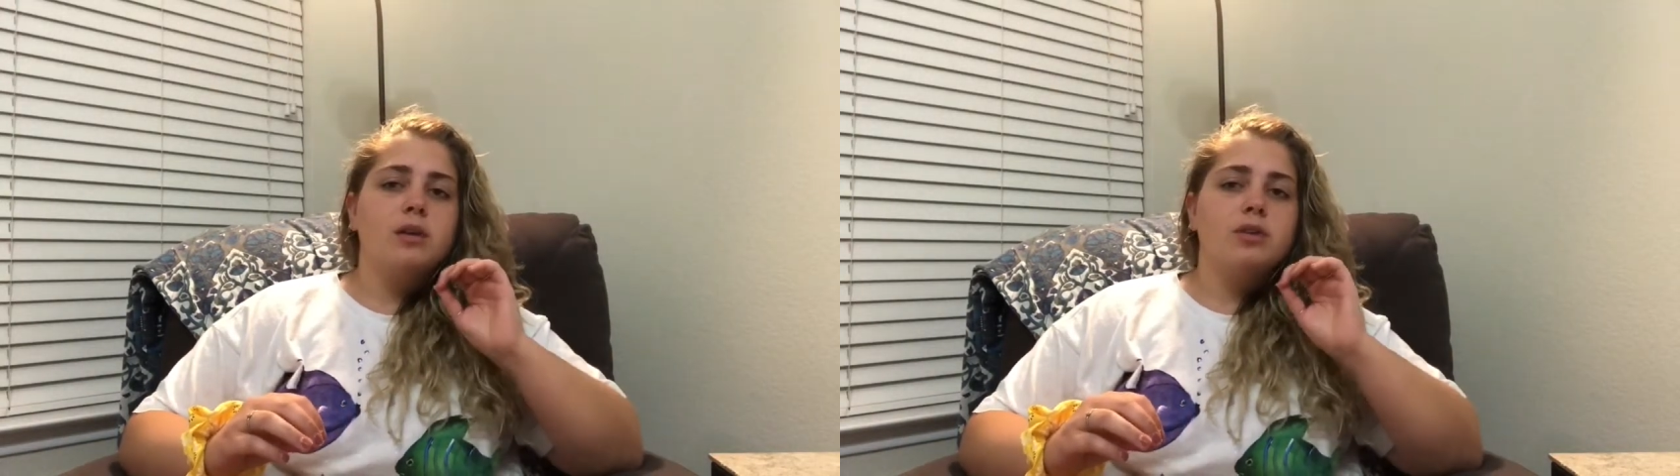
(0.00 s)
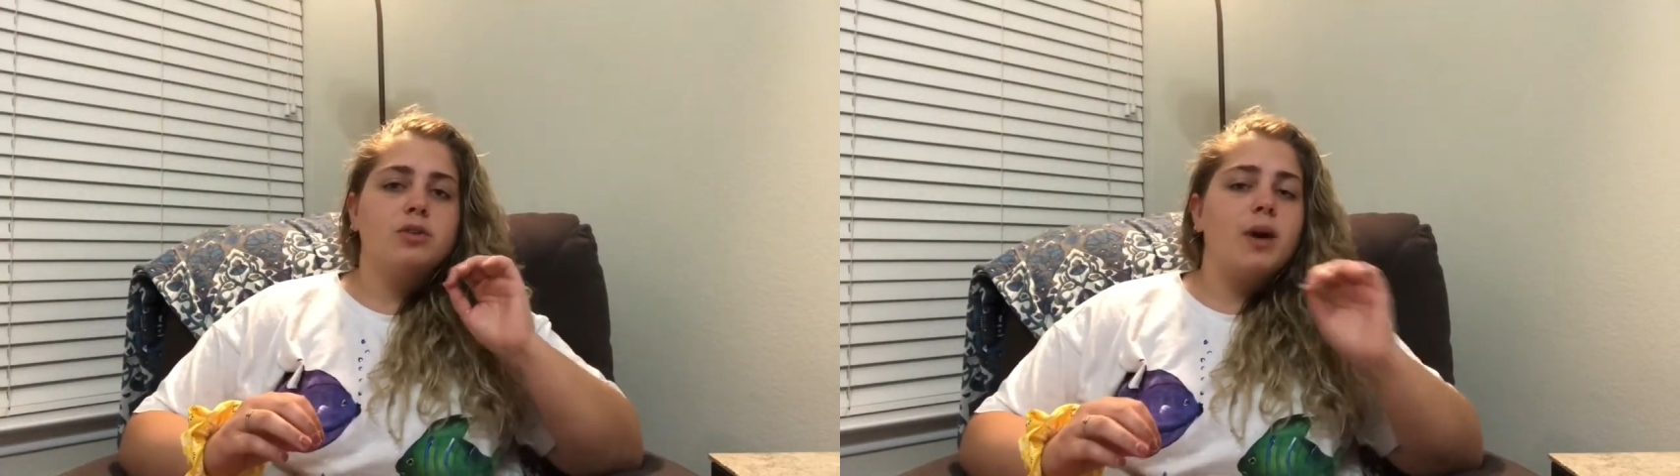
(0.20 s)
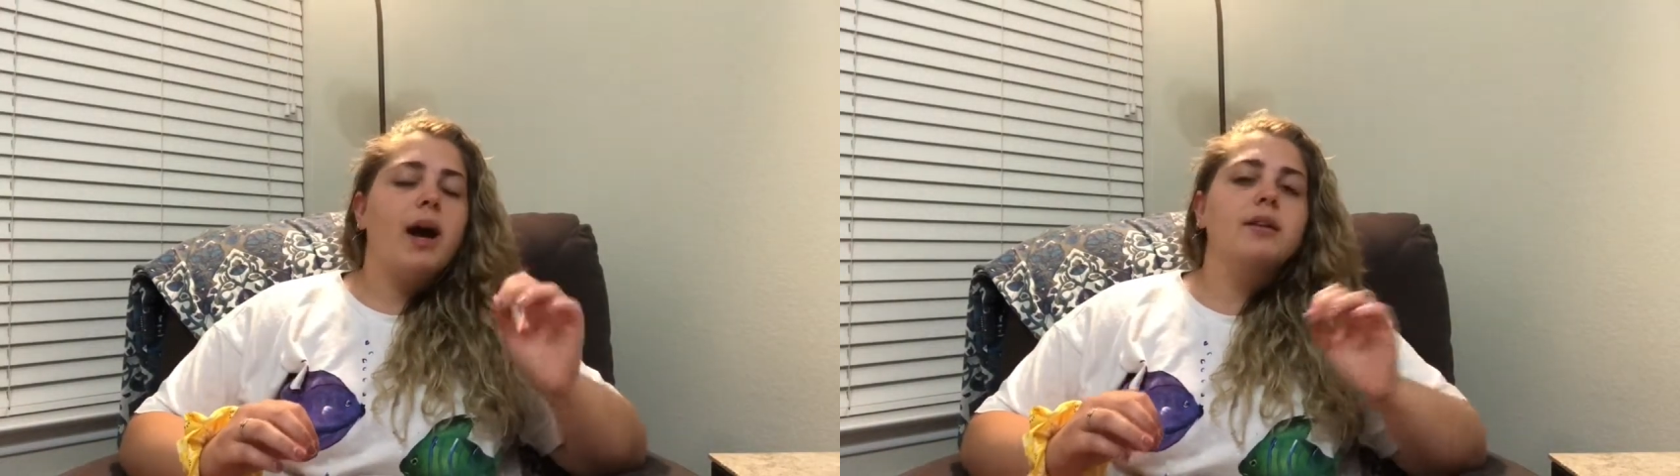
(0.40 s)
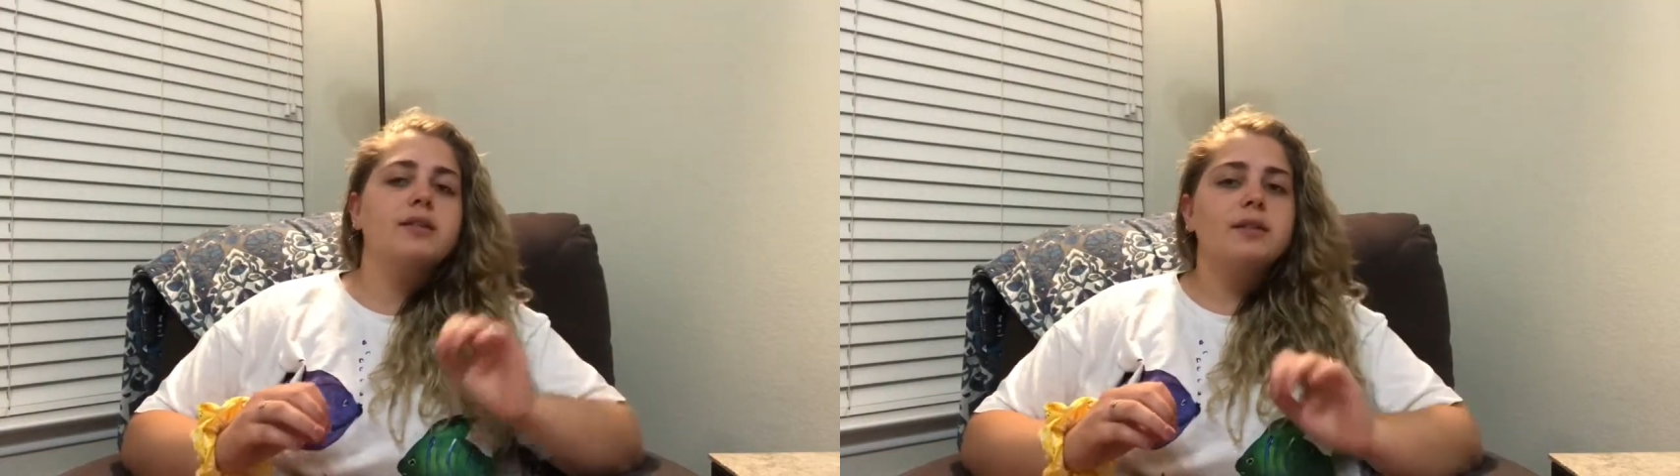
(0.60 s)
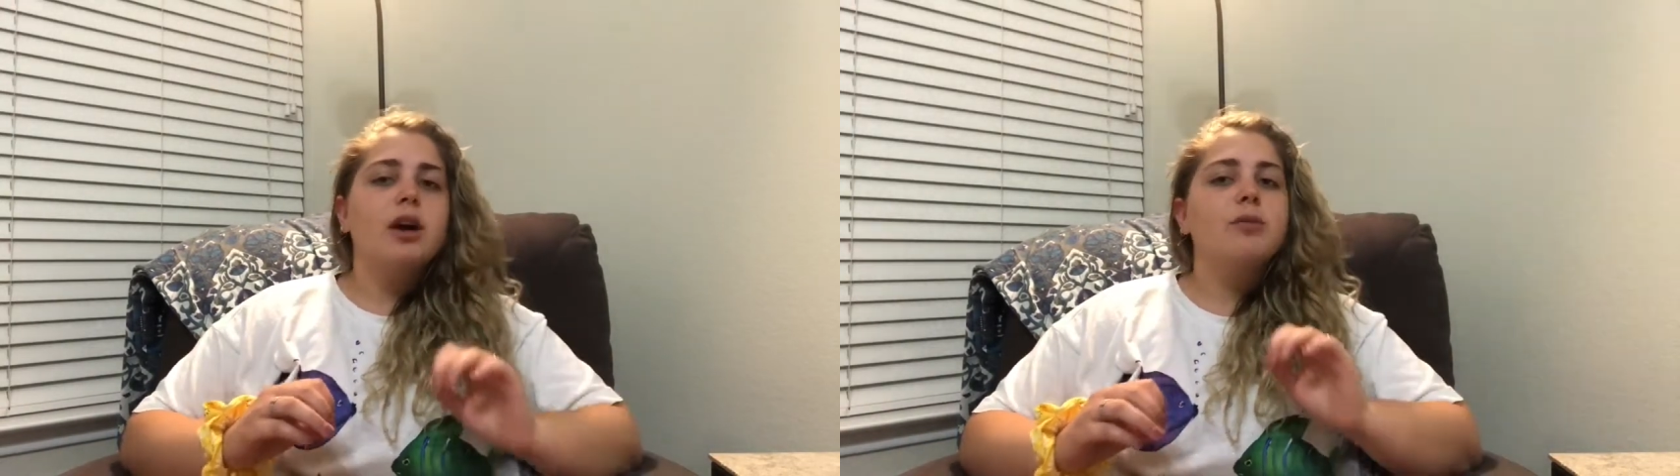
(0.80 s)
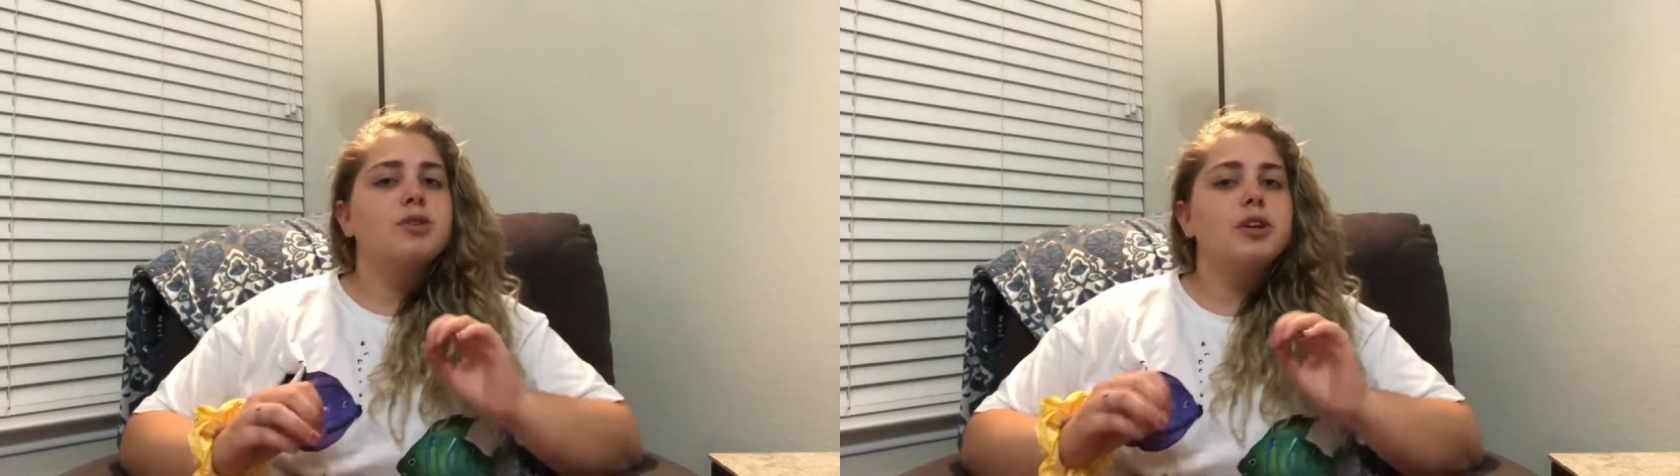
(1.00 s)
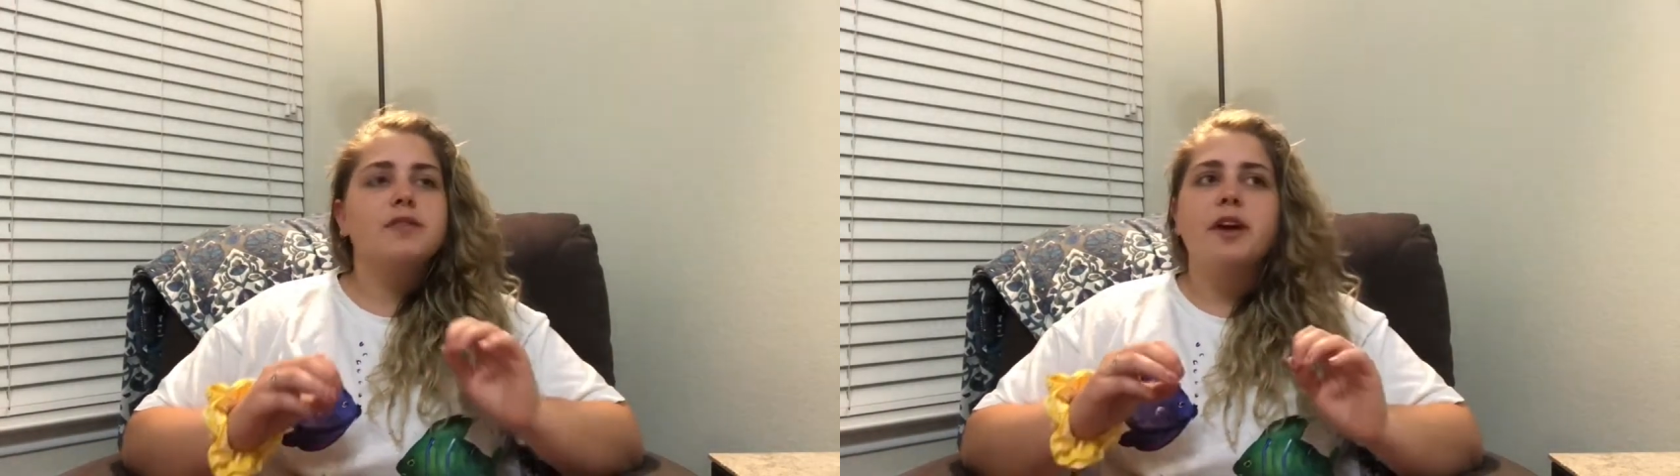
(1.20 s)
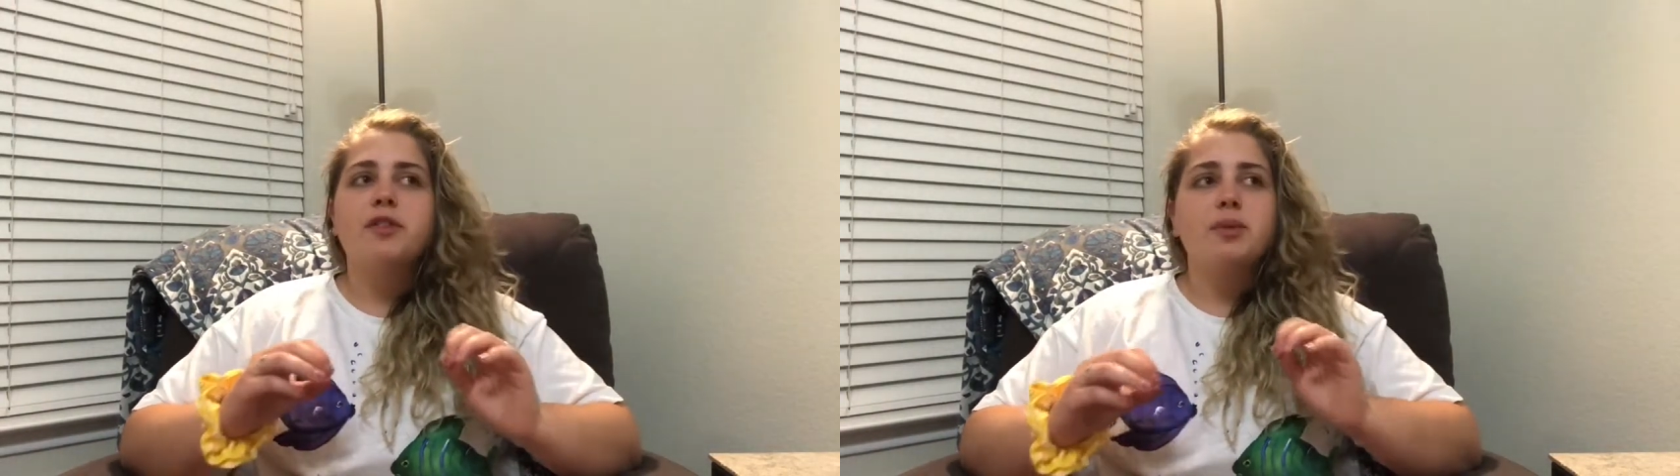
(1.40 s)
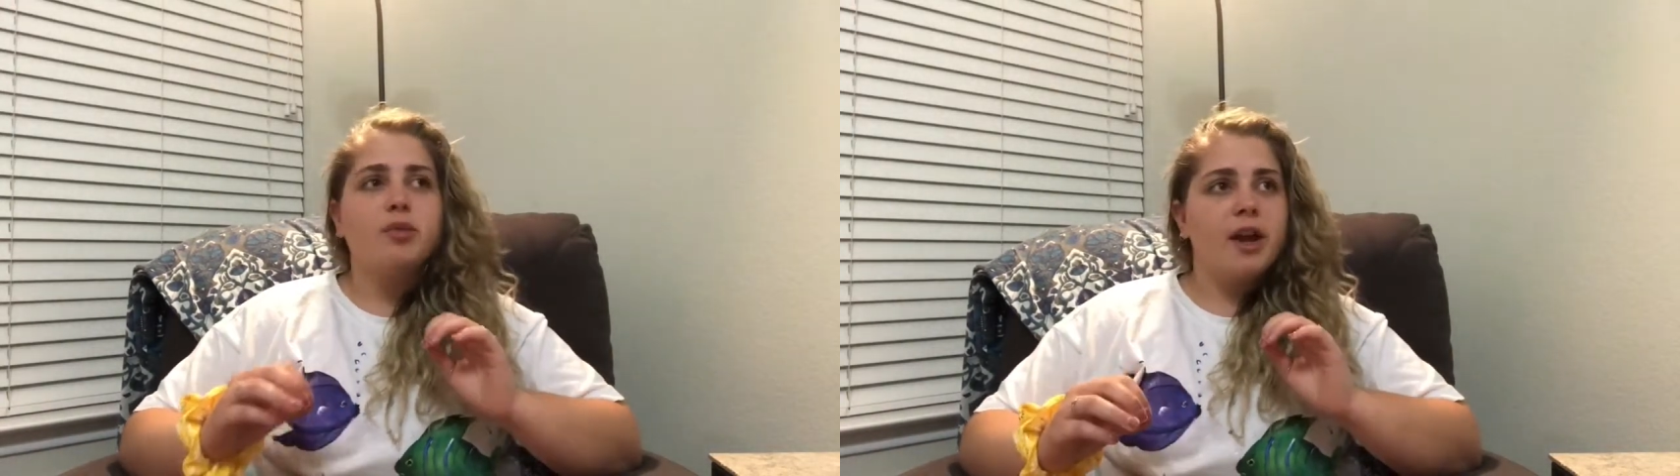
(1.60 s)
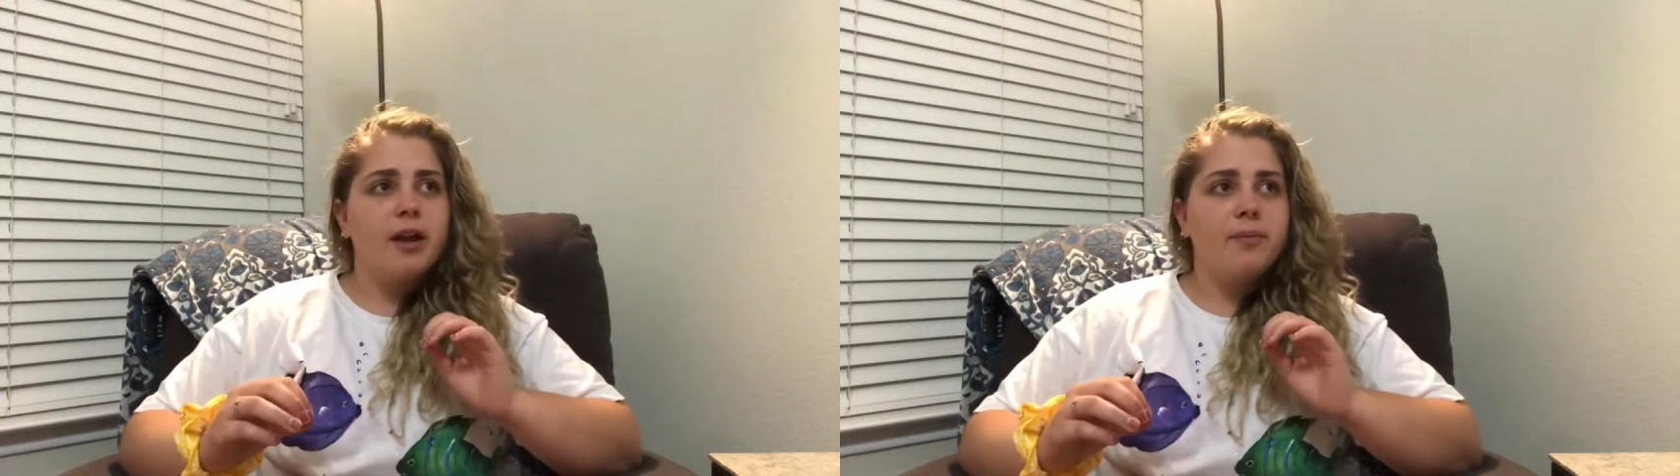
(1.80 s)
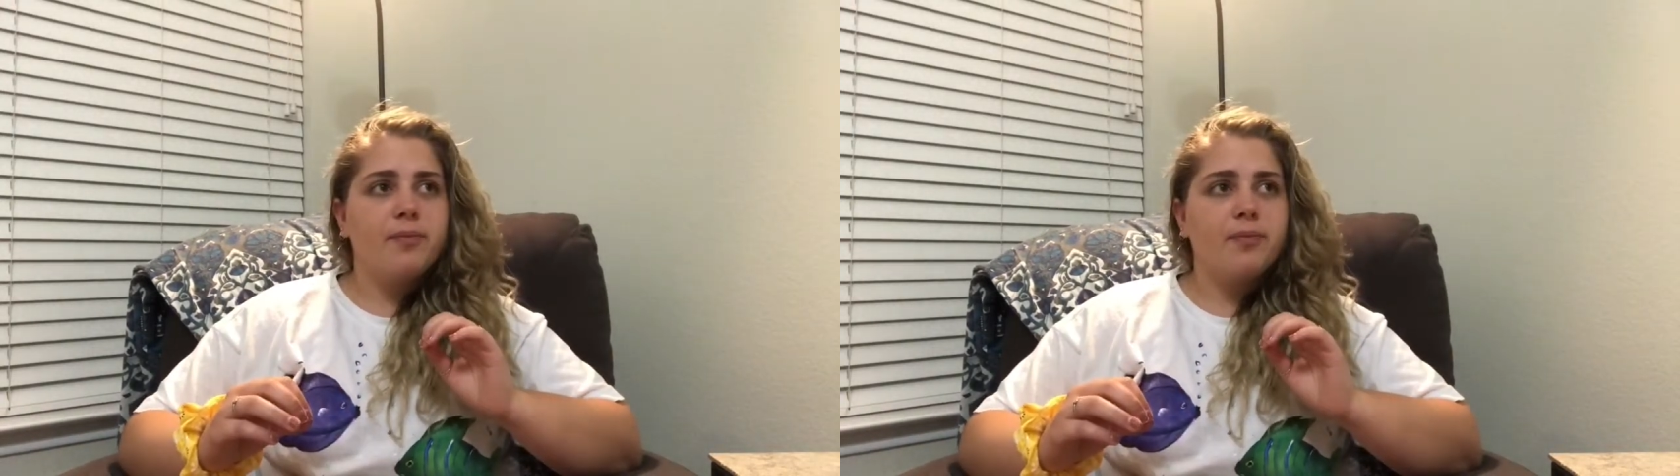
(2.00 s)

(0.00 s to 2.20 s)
So how does this help sharks find their prey?